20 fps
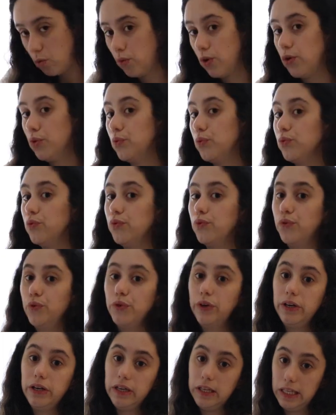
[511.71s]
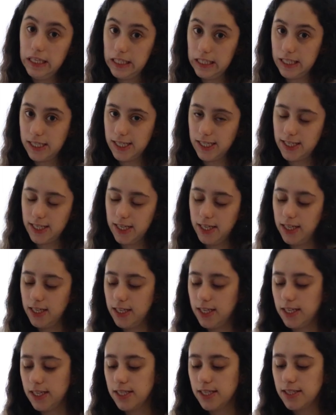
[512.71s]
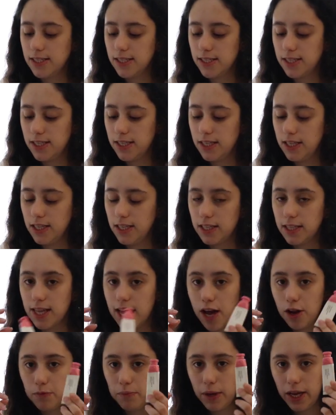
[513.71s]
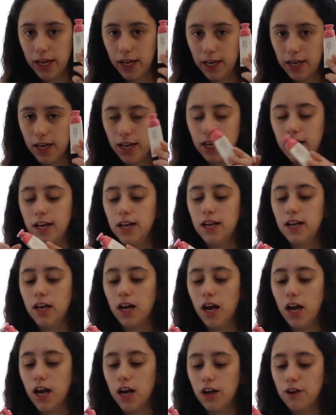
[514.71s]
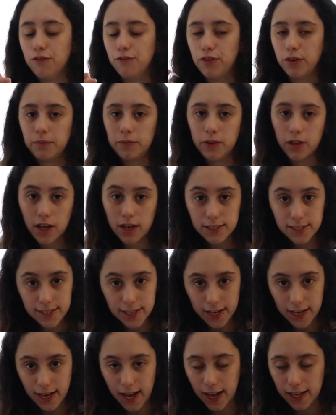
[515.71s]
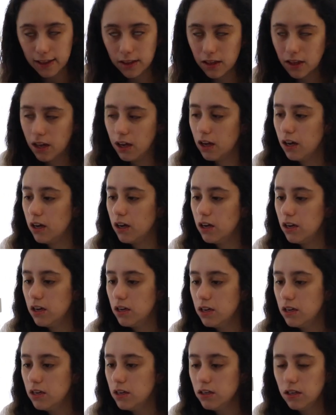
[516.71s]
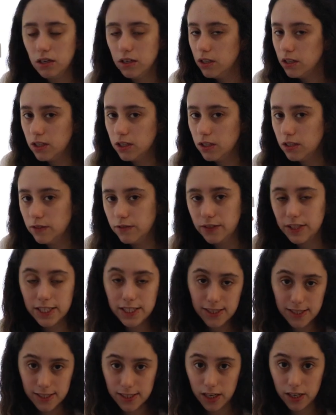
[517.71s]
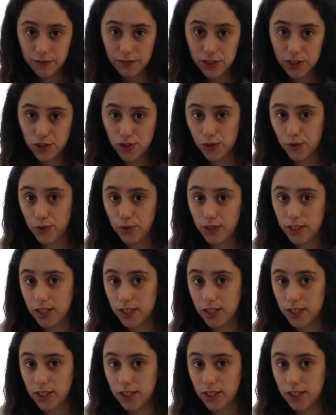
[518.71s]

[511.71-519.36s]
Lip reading: what really does it is the cloud paint. From Glossier. I love this stuff. It's so